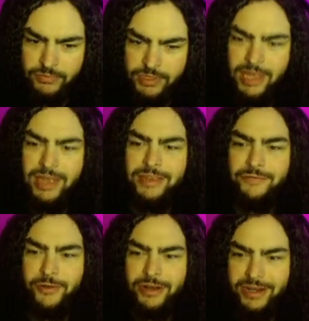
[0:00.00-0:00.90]
Ah, you
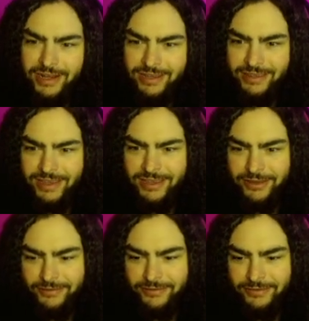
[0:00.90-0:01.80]
avoided it. Thank
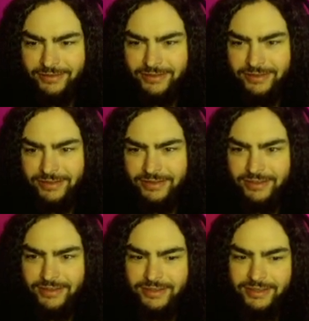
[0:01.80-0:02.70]
you.
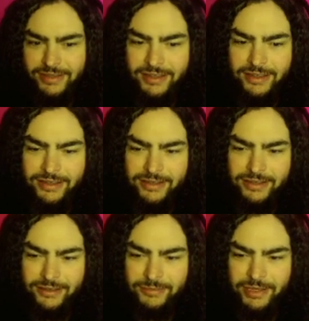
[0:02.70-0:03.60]

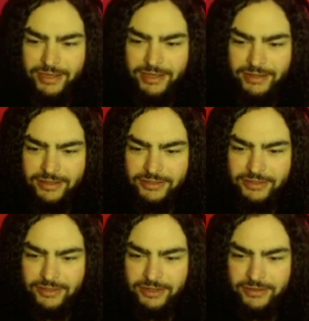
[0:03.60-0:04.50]
Oh, uh, man. That's
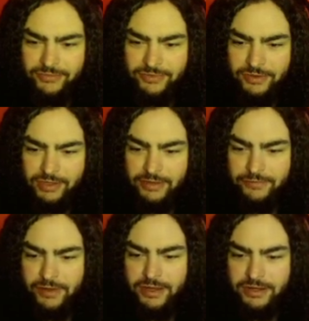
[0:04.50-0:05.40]
good. Okay,
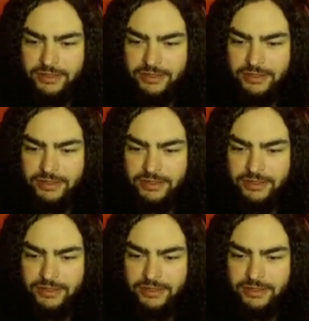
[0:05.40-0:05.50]
fine.